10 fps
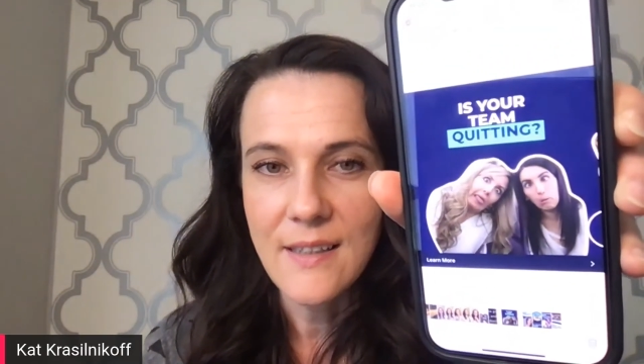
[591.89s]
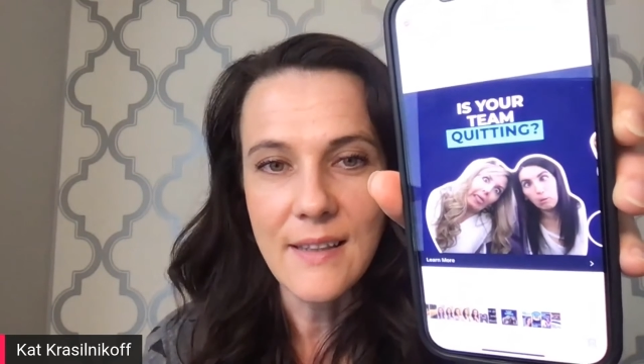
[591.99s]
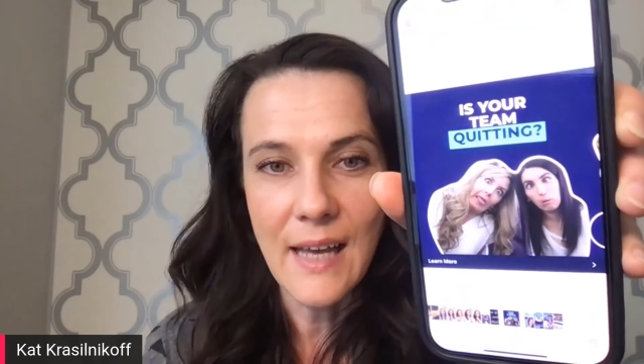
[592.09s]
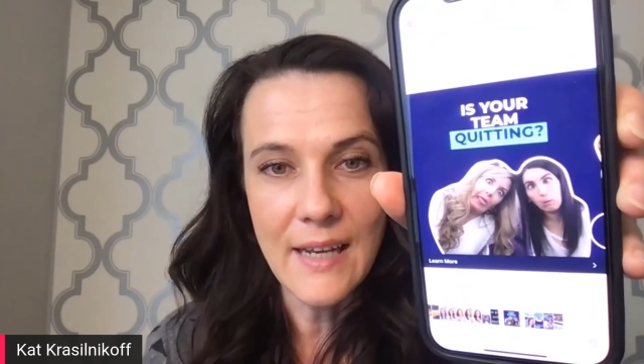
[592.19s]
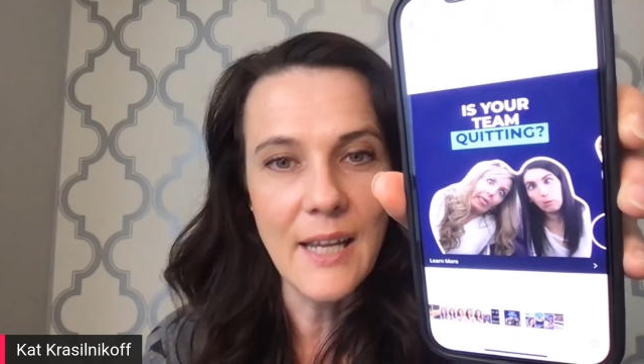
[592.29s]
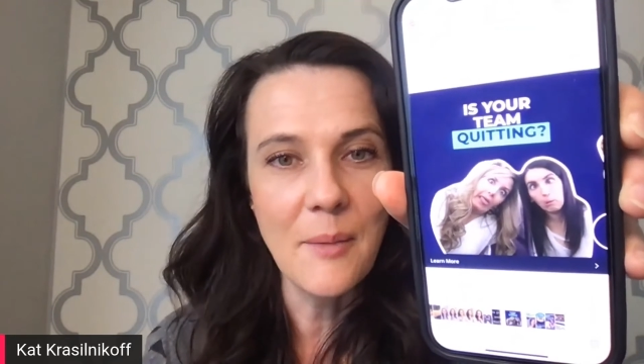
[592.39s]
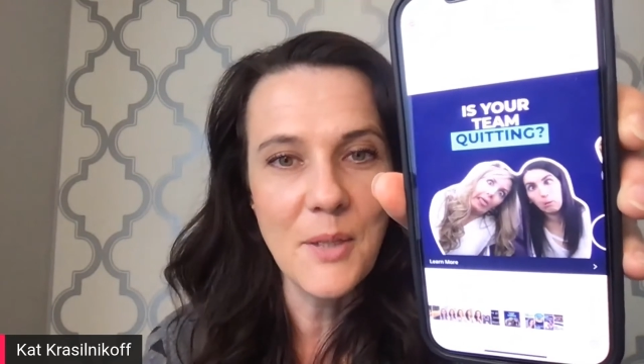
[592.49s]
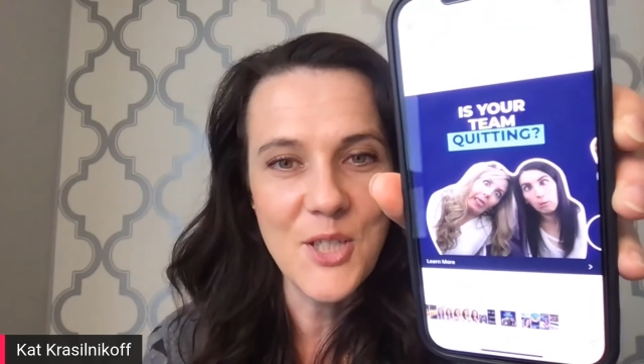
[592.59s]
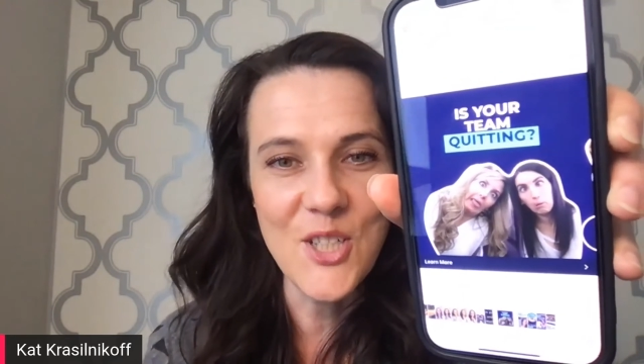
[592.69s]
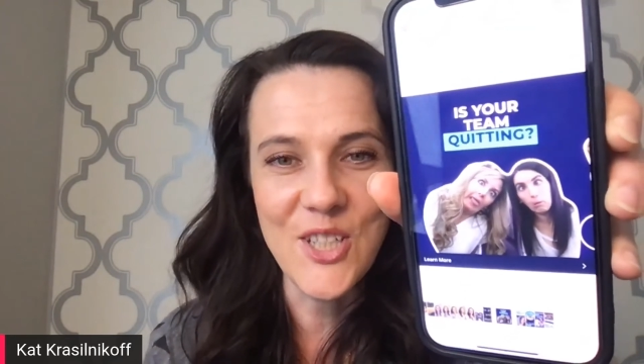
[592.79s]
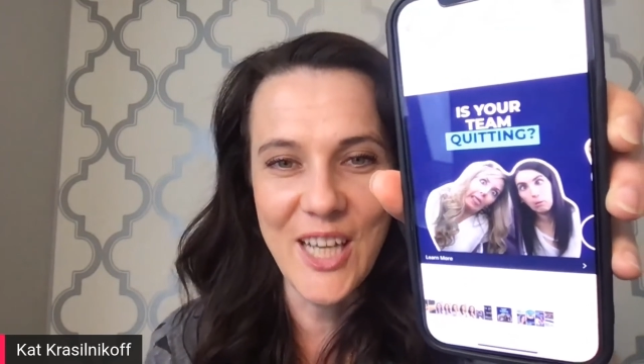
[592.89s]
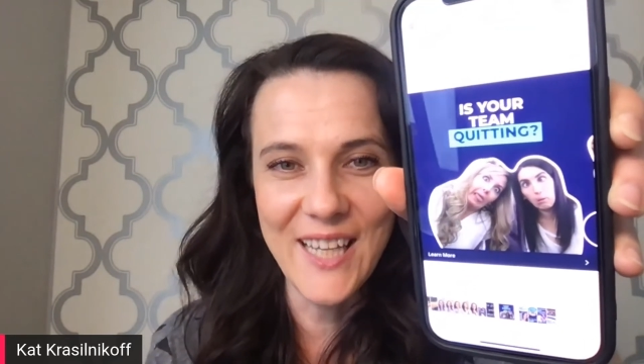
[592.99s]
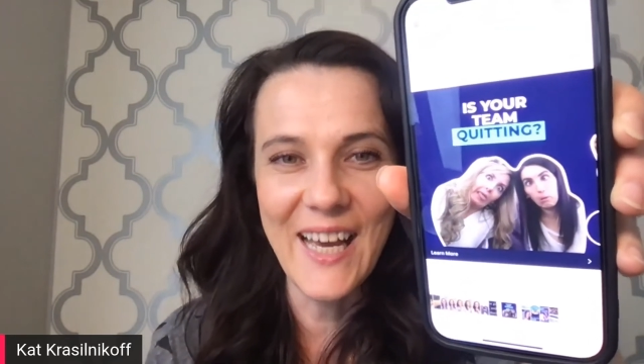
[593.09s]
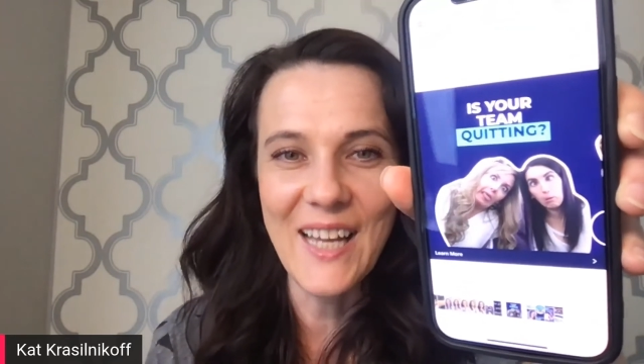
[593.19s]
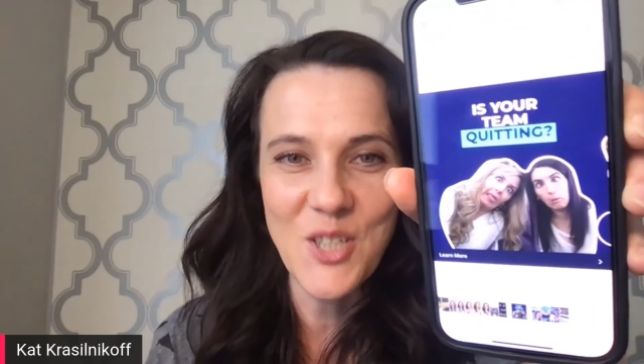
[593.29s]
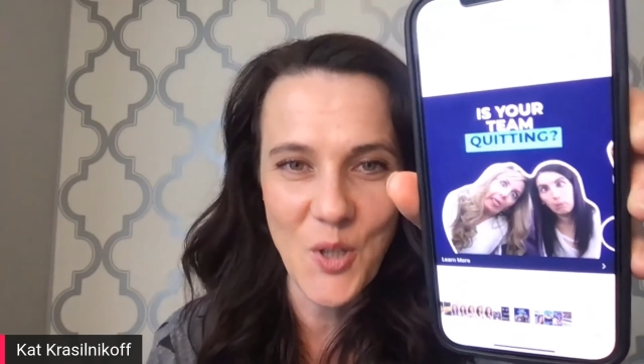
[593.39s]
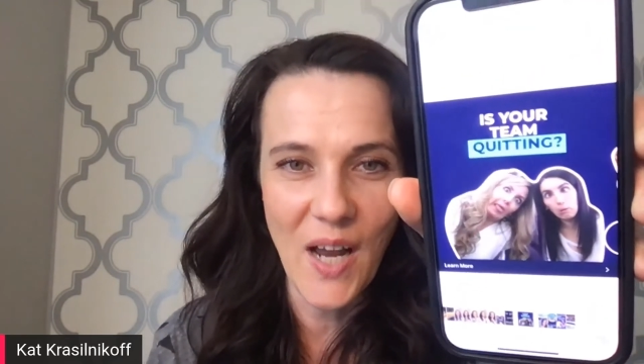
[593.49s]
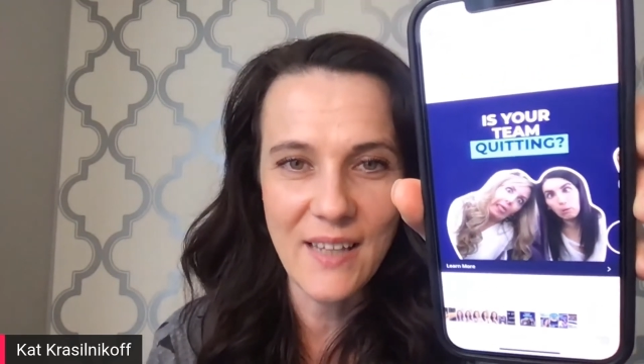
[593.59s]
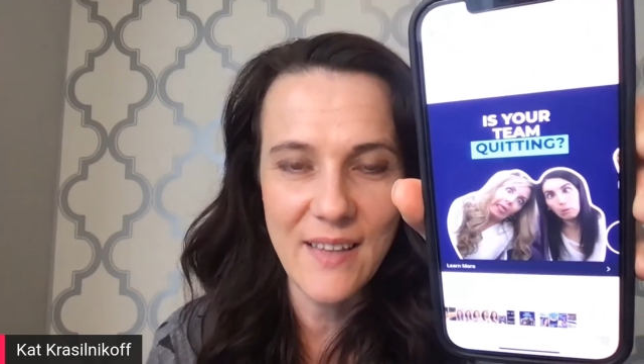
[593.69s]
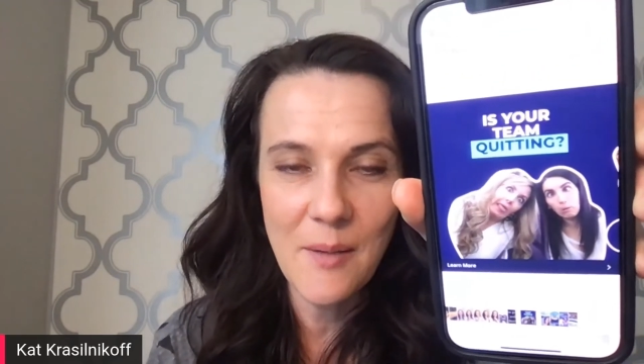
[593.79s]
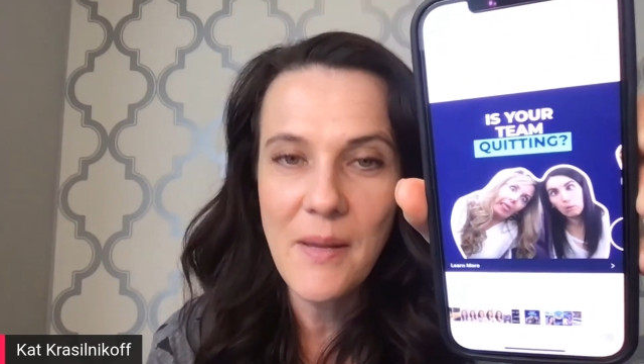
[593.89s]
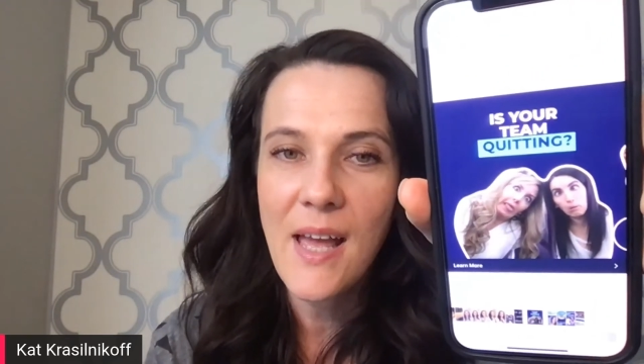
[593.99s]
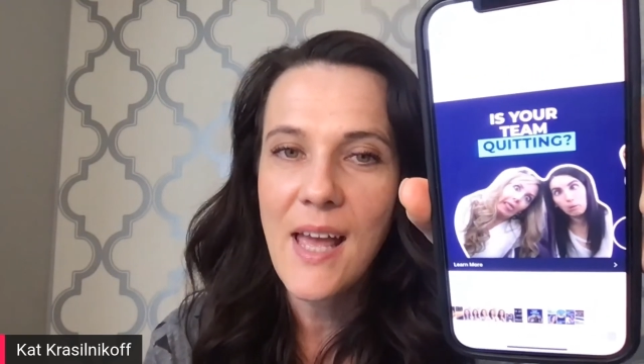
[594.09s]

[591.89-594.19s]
That image is going to attract them,